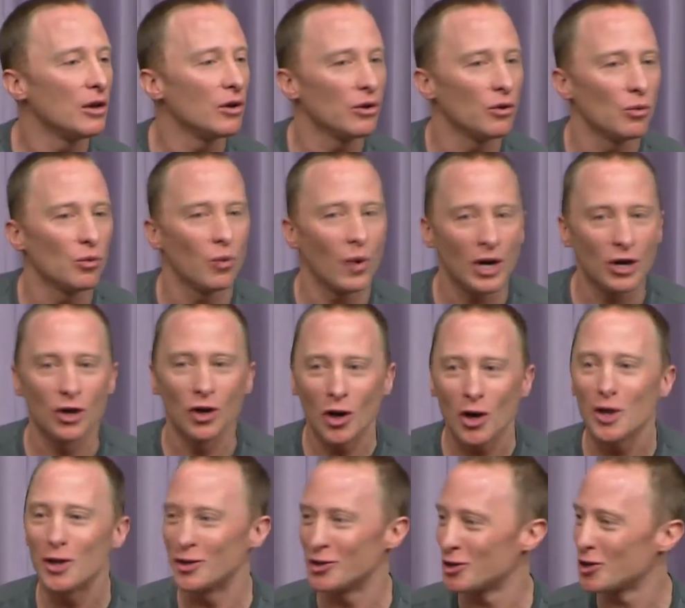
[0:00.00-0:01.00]
one
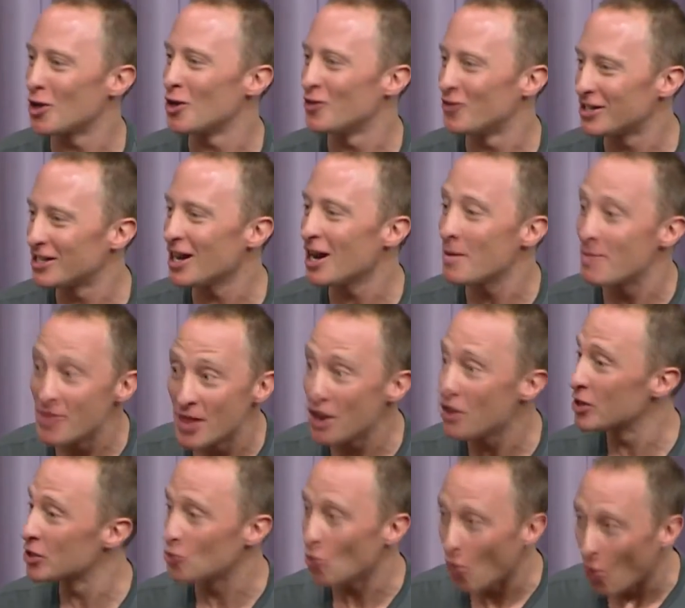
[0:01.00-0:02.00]
learns over time, there
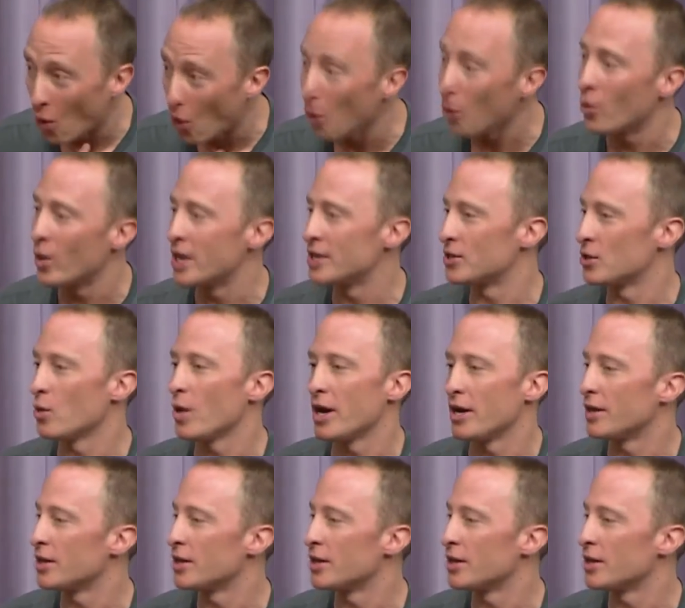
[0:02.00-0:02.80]
is always a way.